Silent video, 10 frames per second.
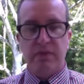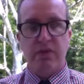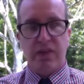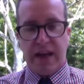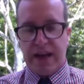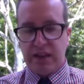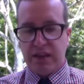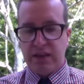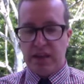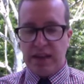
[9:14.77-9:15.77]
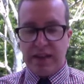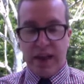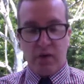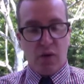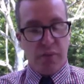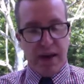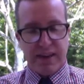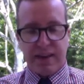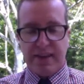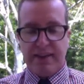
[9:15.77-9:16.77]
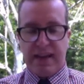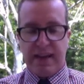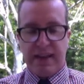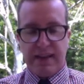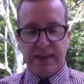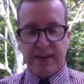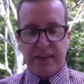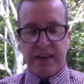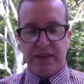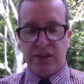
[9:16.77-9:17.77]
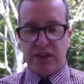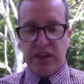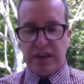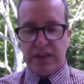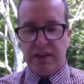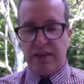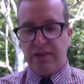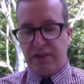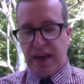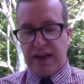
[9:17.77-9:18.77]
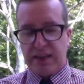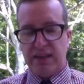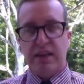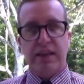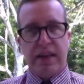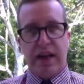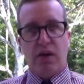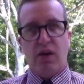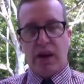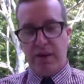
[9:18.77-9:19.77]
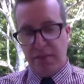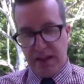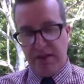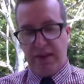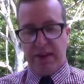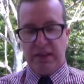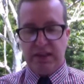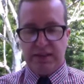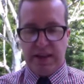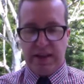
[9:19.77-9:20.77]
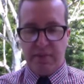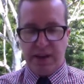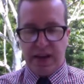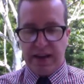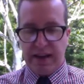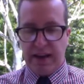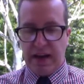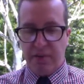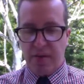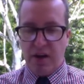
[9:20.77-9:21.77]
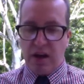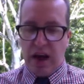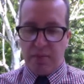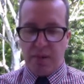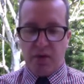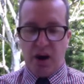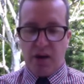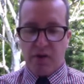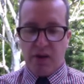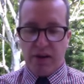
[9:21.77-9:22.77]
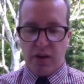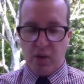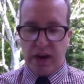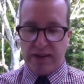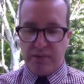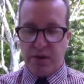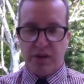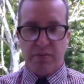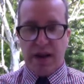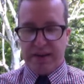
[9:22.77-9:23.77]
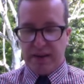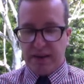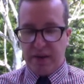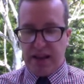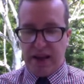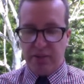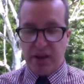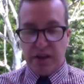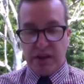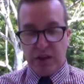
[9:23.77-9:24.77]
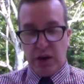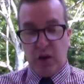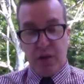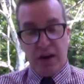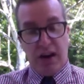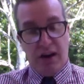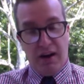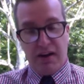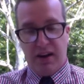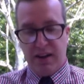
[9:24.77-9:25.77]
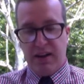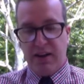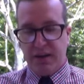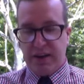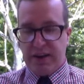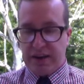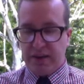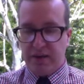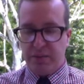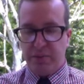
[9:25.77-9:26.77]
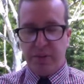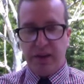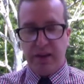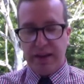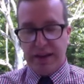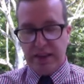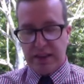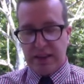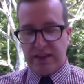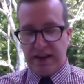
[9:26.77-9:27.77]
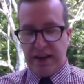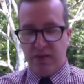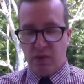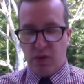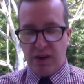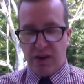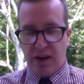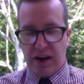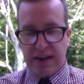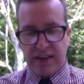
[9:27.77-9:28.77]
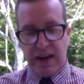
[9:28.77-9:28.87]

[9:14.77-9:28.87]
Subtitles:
Flash. "Now romantic," I said, and leaned in to kiss her cheek. Flash. "Now I'm leaving," she said, and began to get up. I put my arm around her waist and pulled her back down to my lap. "You know, we are all alone in here." "Please," she said, rolling her eyes